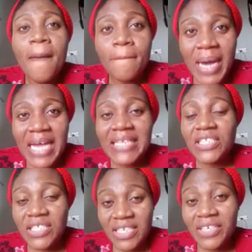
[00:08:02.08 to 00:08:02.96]
might
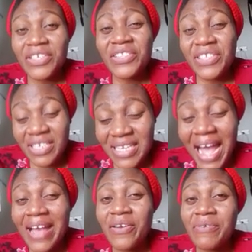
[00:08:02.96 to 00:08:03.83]
still need
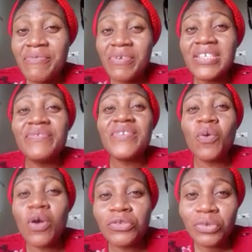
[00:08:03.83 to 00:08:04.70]
iron rod if they
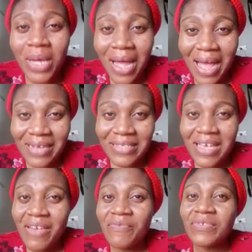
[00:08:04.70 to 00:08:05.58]
want to cast,
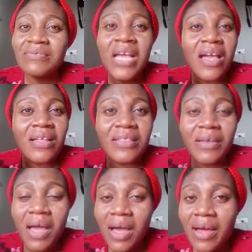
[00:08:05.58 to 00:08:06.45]
even
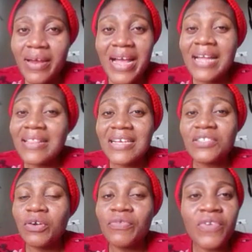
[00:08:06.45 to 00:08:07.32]

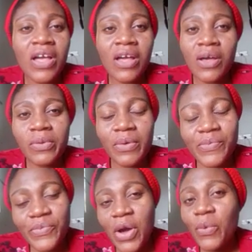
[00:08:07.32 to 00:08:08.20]
regardless of
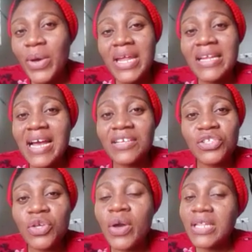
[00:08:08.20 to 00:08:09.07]
whether their
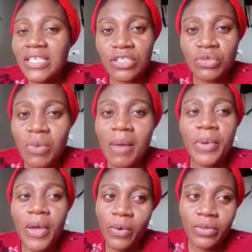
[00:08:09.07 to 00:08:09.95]
soil is
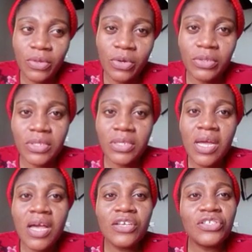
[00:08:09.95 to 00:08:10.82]
swampy or not.
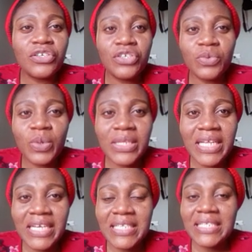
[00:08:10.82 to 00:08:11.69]
So you will
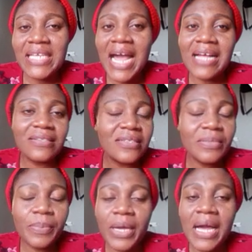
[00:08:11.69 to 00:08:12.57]
need it. And
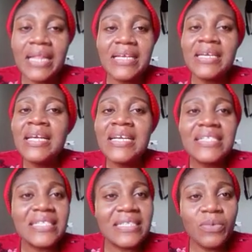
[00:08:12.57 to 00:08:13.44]
typically,
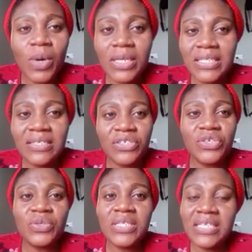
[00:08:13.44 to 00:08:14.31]
what is
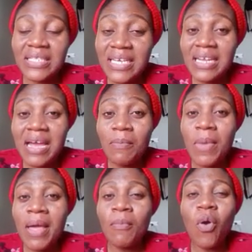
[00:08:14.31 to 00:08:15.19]
used is 10
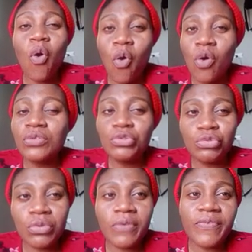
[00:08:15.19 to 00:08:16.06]
mm or
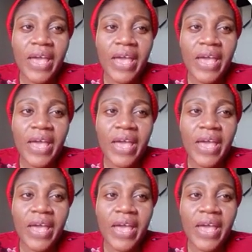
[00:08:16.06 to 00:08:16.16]
12